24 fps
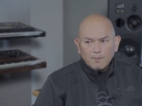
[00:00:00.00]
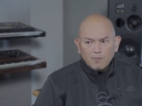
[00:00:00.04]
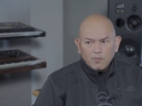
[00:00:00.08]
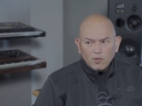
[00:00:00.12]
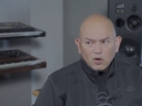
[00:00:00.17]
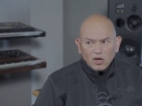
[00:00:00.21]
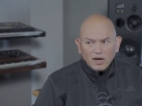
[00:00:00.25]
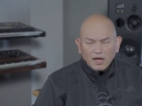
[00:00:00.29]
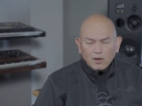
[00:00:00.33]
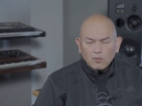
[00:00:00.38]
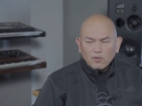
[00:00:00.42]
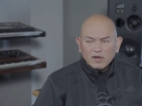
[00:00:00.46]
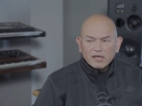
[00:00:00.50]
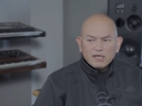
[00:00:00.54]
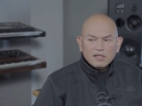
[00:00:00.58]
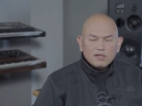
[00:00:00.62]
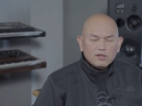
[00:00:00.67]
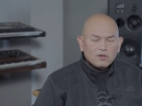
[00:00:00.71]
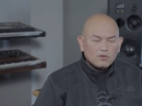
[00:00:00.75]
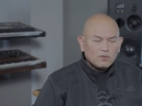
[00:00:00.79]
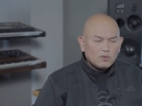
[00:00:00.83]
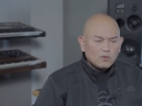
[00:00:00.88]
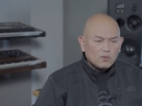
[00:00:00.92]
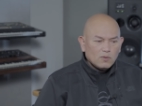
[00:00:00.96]
but I
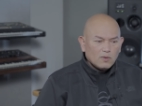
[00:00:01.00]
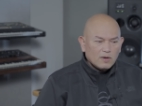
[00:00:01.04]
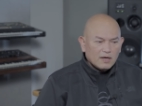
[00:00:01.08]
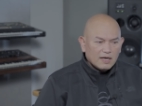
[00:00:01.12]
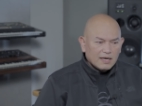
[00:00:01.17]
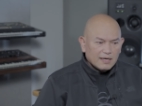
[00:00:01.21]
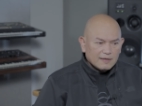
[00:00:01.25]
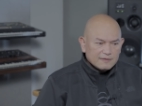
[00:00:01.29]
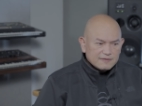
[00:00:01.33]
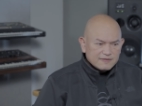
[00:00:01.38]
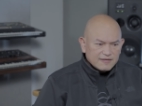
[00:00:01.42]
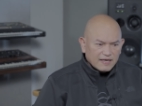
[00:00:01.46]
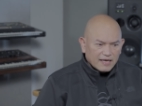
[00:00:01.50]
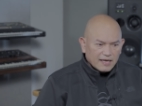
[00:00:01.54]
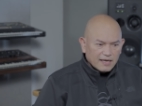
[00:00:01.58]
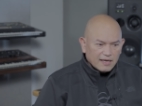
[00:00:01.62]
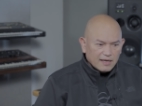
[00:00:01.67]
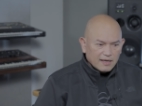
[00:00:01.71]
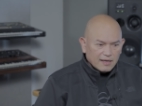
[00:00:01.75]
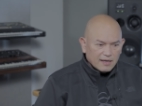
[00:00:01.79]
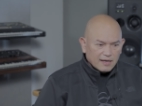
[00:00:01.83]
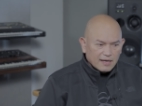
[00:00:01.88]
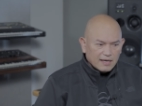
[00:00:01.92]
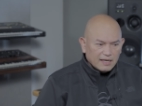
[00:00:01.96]
wanted to uh,
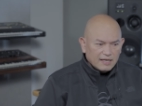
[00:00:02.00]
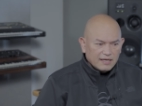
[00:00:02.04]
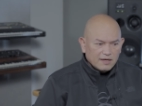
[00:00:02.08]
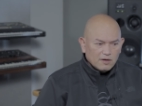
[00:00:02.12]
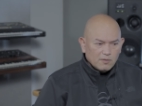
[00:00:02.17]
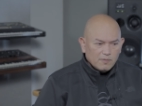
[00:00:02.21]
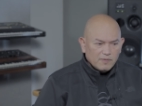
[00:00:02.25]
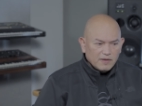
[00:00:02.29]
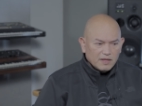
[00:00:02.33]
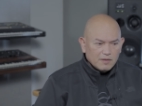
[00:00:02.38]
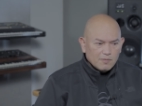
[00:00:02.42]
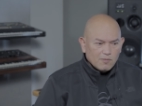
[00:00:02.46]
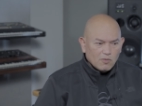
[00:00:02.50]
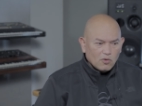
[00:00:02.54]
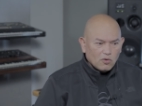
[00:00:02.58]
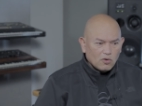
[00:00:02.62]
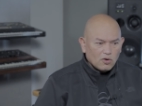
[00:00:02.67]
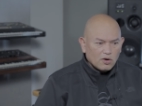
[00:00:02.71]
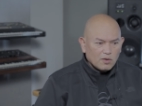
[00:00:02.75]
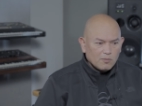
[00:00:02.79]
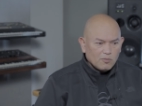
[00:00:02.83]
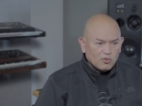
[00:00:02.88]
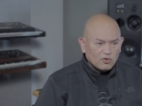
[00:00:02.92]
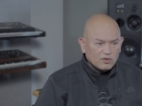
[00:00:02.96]
say a little bit
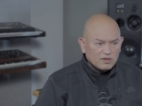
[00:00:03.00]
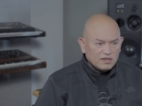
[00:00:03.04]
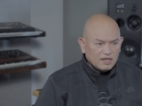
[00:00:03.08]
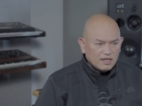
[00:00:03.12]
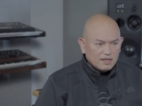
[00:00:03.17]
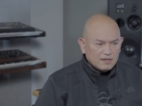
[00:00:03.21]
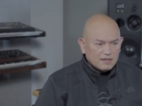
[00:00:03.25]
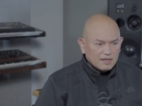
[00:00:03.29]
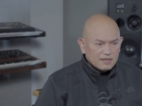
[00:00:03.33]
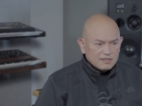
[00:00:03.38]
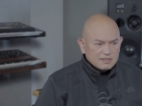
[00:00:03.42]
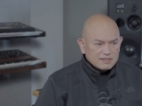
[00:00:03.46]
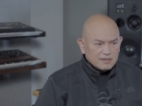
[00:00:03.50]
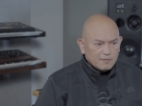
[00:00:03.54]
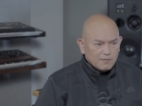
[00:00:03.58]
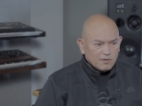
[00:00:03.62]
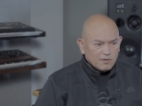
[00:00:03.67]
more, more details